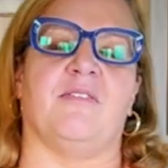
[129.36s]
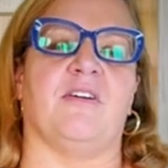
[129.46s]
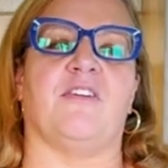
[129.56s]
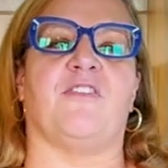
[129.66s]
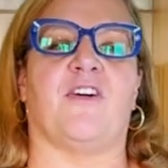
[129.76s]

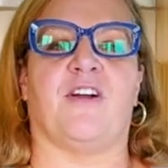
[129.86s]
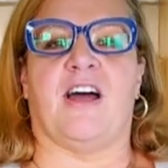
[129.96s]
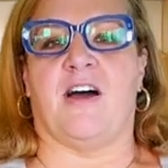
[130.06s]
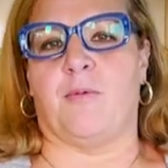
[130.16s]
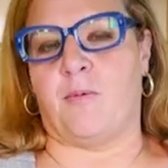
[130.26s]

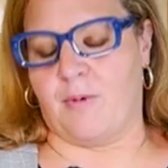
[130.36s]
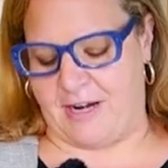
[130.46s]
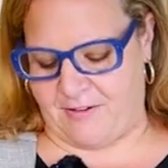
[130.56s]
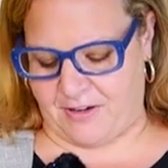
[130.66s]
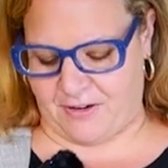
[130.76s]
Averna,
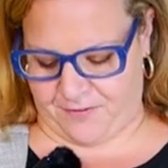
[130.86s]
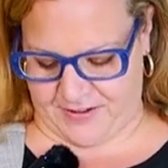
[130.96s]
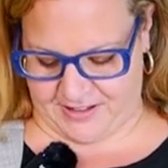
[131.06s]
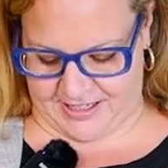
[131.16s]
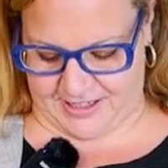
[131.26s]
whatever you're
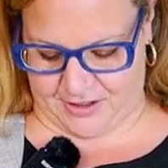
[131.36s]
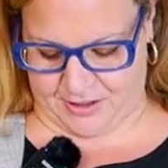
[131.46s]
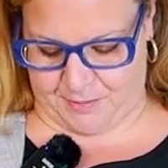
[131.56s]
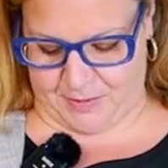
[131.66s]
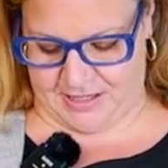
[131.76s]
feeling, you're
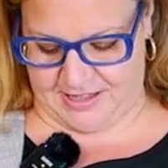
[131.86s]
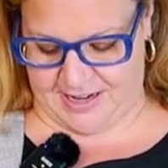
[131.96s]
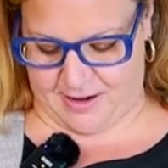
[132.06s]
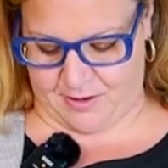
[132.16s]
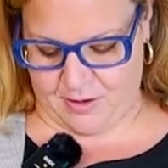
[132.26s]
going to put in
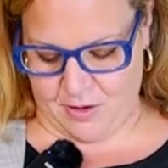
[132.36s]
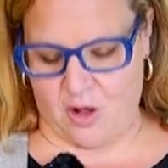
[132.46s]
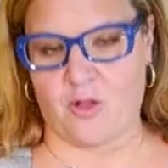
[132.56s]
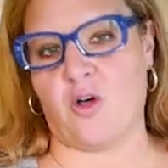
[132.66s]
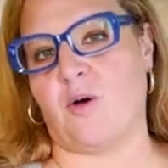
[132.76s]
there,
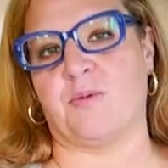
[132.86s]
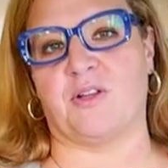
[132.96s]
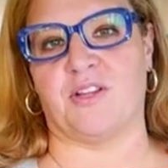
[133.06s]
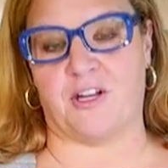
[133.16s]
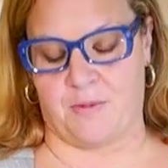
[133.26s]
along with a
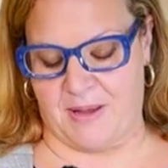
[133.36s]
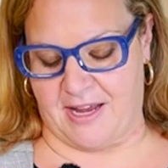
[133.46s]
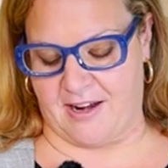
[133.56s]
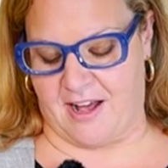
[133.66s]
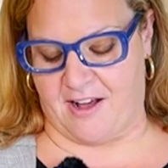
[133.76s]
little
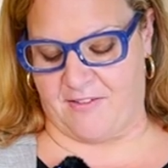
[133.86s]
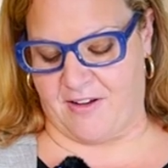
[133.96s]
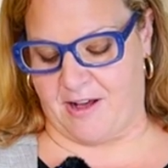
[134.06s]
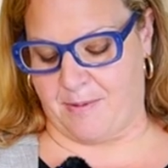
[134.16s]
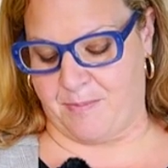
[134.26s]
bit of
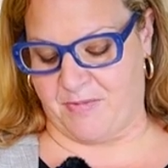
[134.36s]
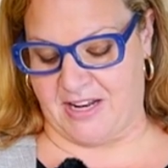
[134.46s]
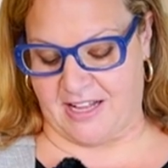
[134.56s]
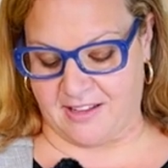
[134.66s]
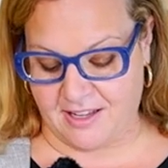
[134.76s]

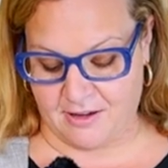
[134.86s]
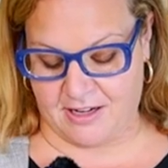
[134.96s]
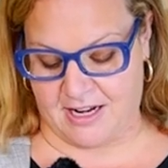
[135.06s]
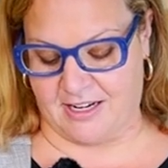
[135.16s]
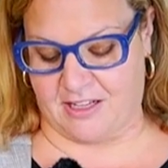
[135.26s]
vanilla
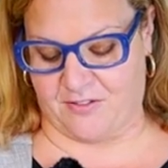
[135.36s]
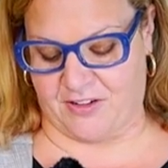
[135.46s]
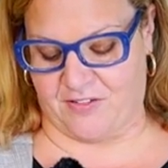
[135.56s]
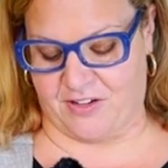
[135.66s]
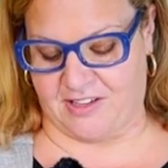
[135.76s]
and any other
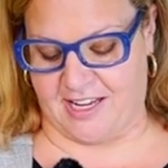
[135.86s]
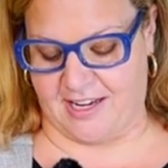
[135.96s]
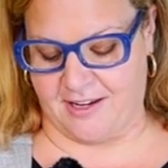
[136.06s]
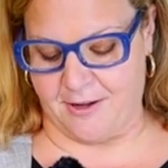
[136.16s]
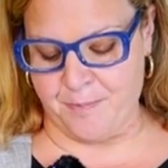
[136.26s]
flavor you
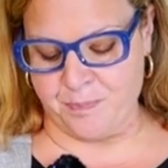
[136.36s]
like.